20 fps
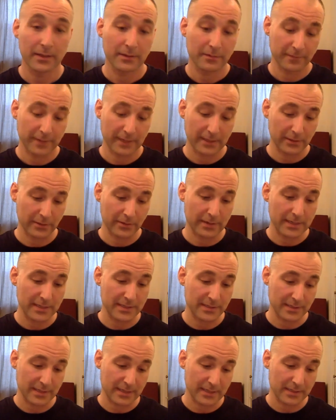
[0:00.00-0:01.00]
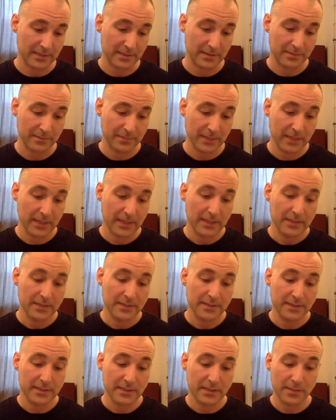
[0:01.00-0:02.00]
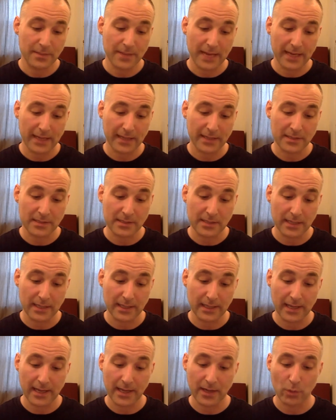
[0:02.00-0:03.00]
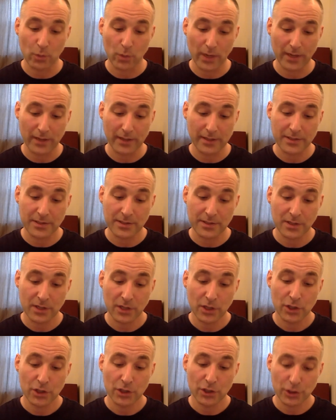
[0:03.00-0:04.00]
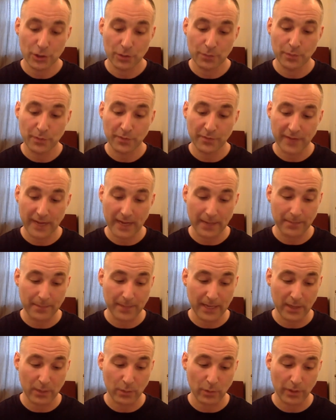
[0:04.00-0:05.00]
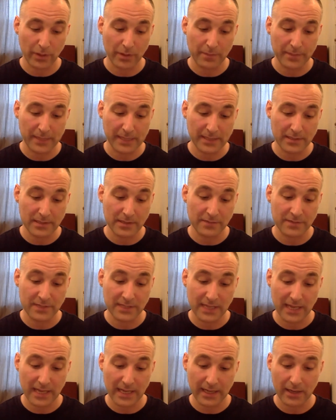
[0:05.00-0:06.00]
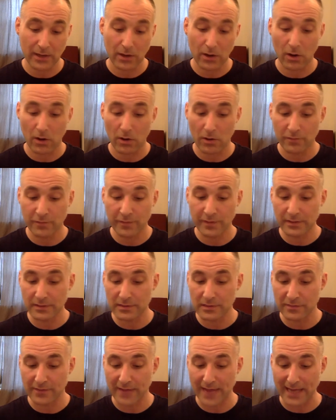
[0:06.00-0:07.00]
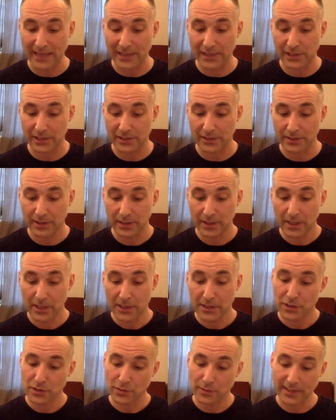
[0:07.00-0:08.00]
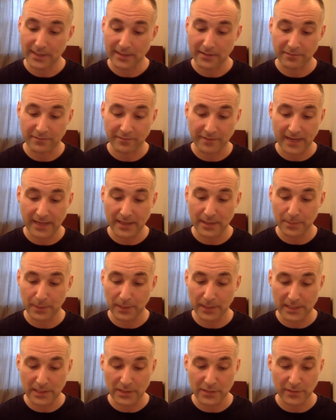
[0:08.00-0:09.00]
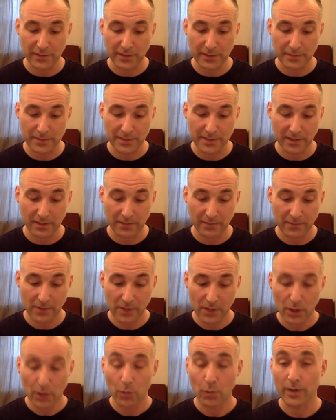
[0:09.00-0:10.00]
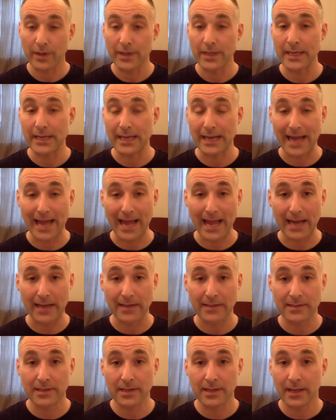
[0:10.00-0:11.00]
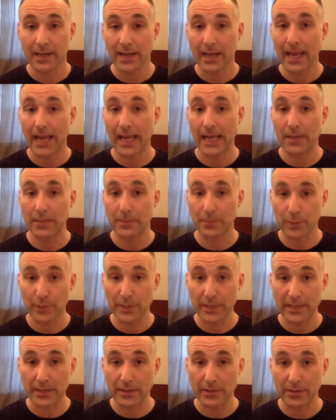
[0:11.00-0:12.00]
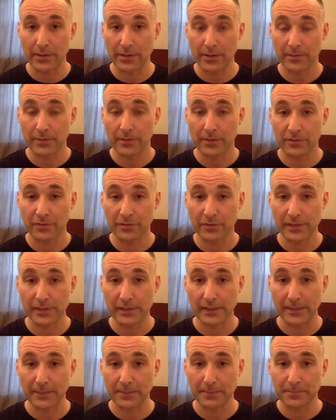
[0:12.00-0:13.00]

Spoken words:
Feldenkrais says, systematic study and awareness should provide man with a means of scanning all fields of action so he can find a place for himself where he can act and breathe freely.